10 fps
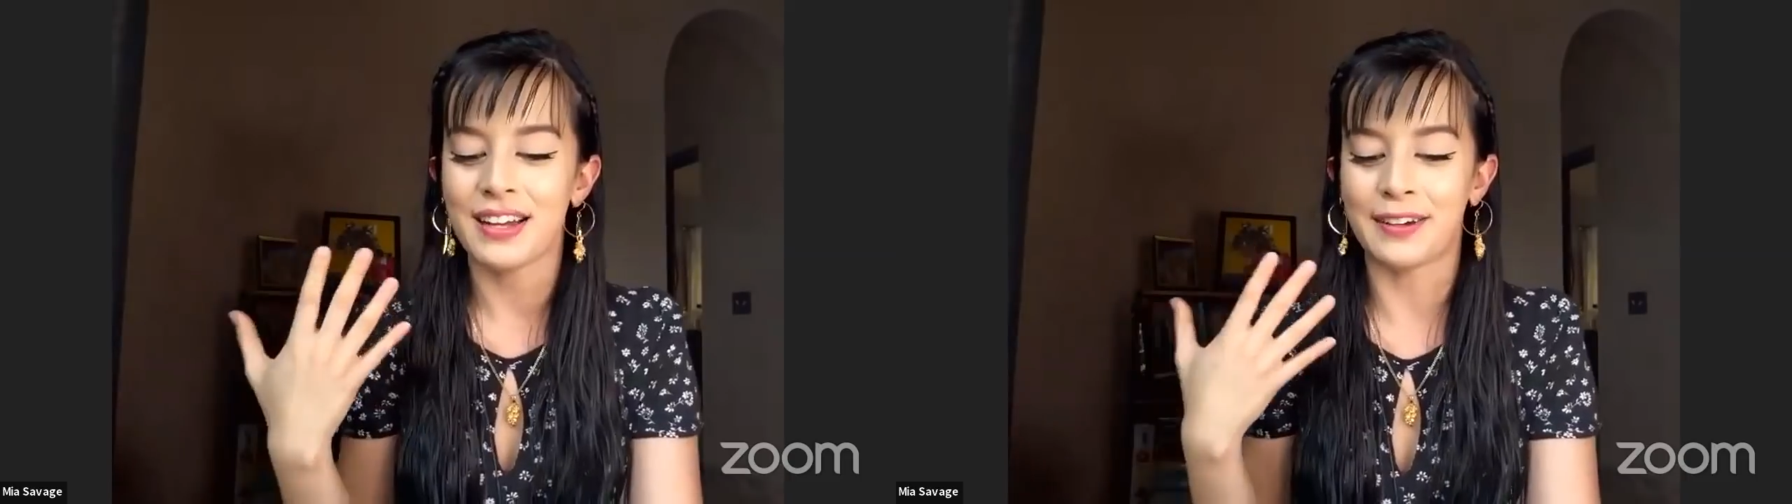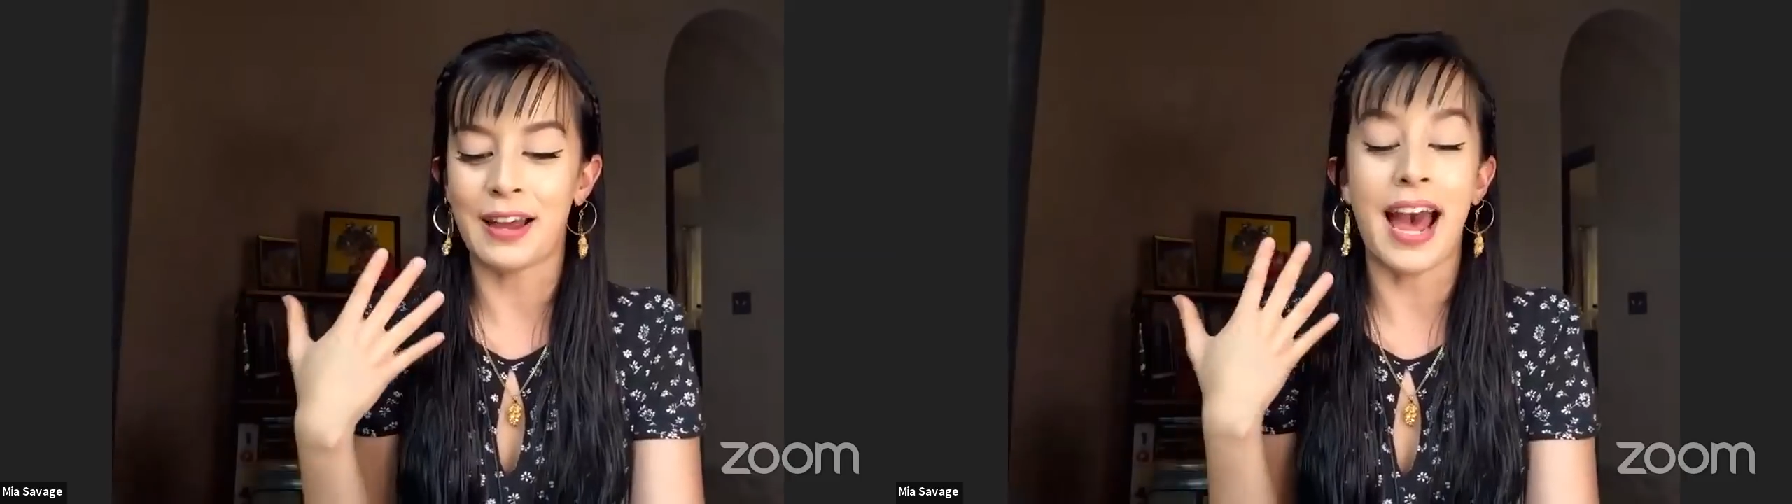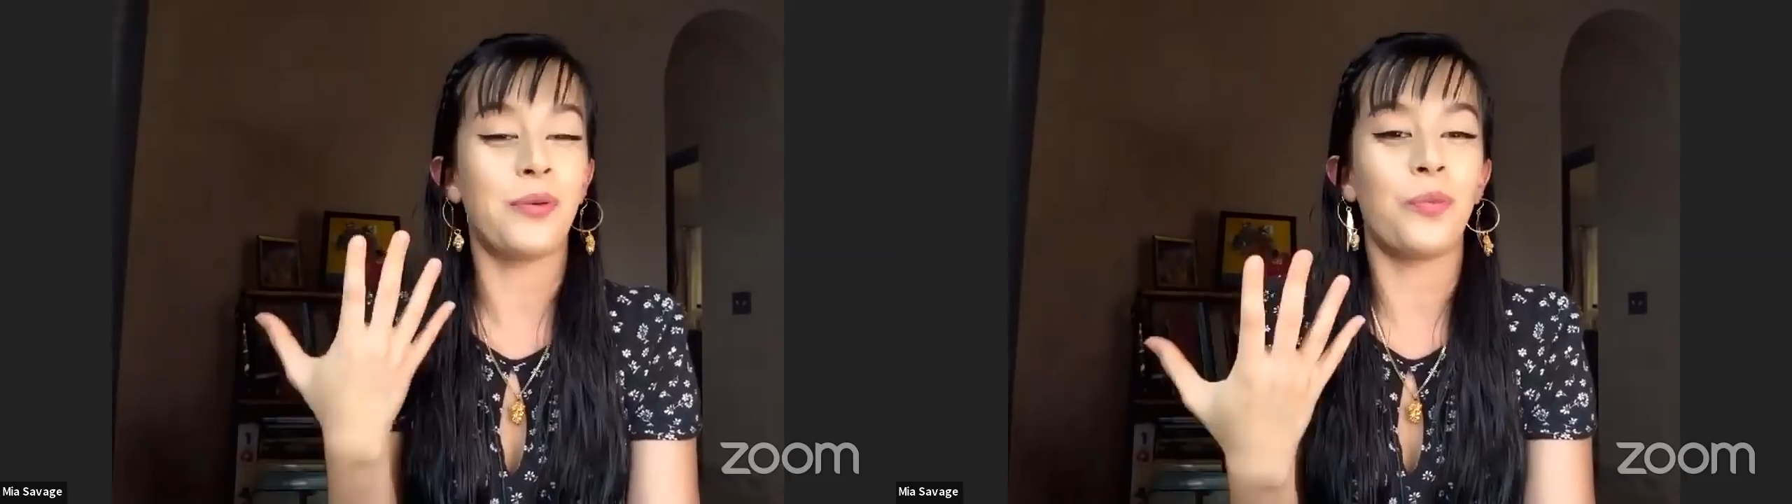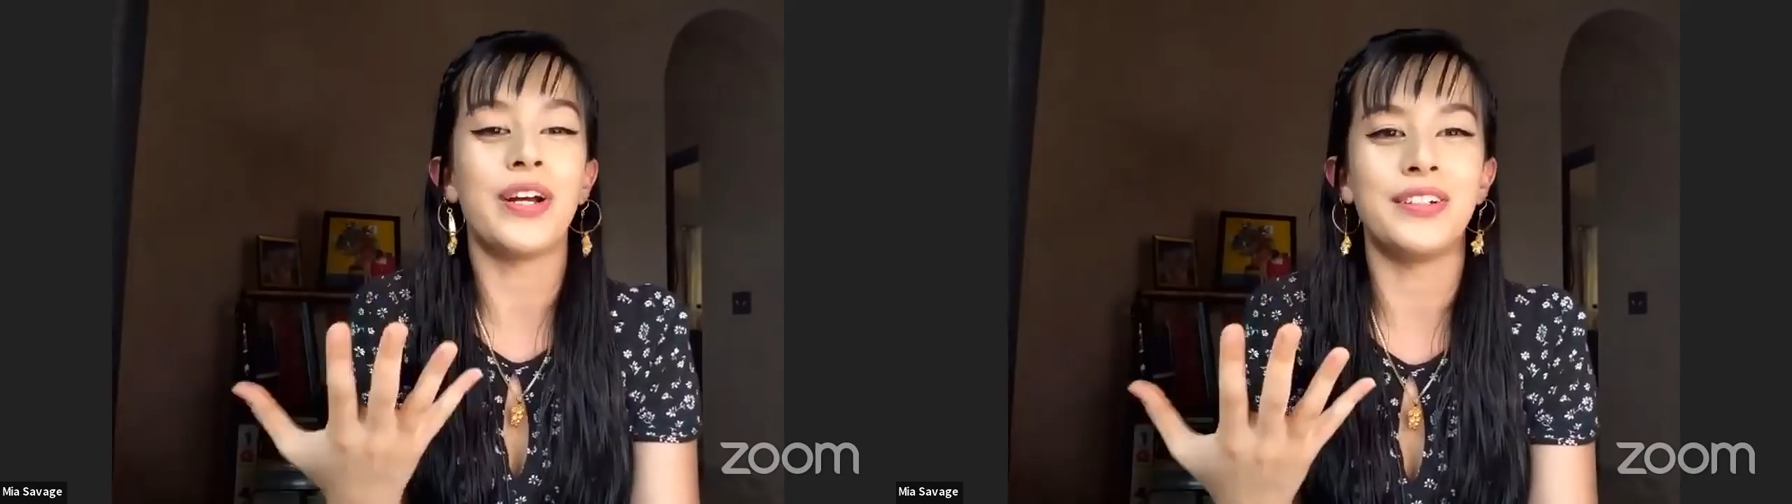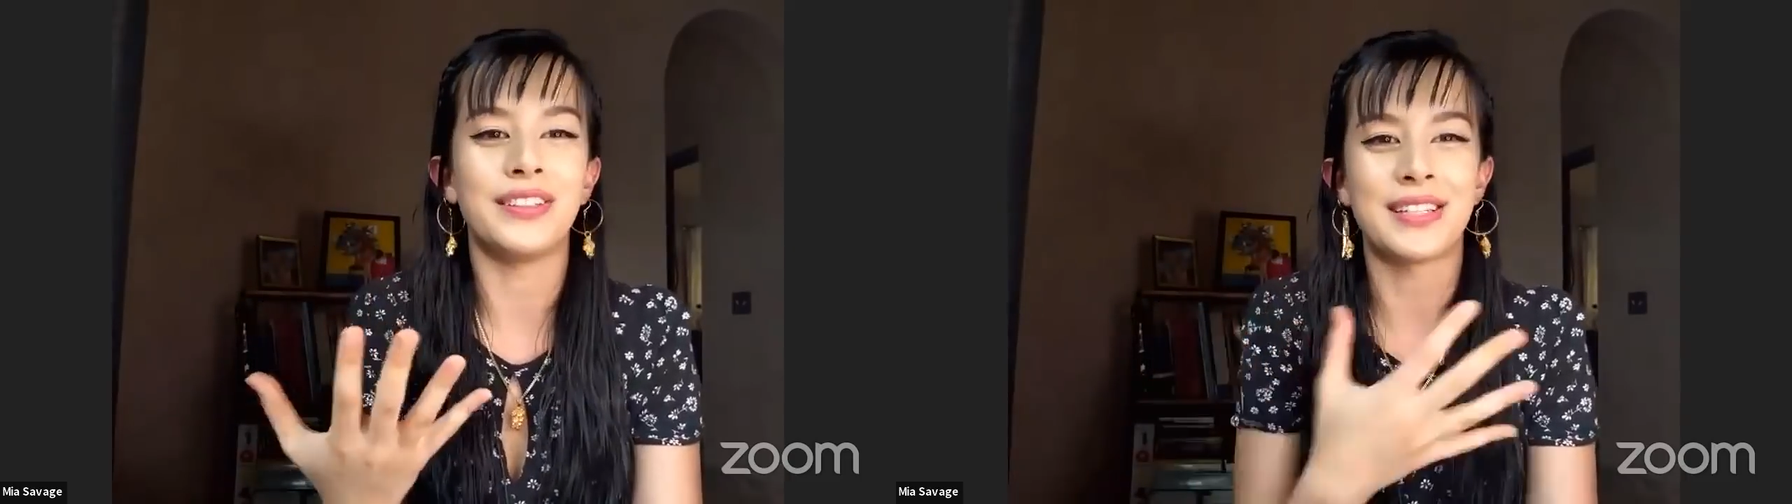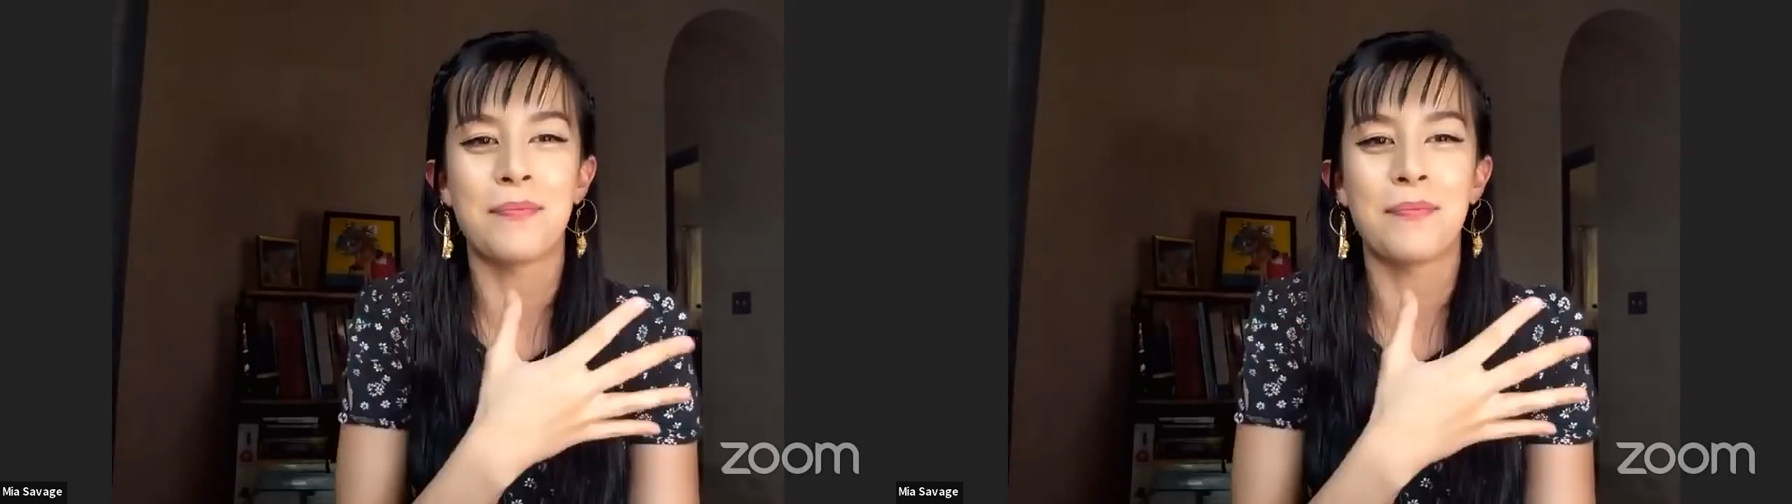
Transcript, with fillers: like at will this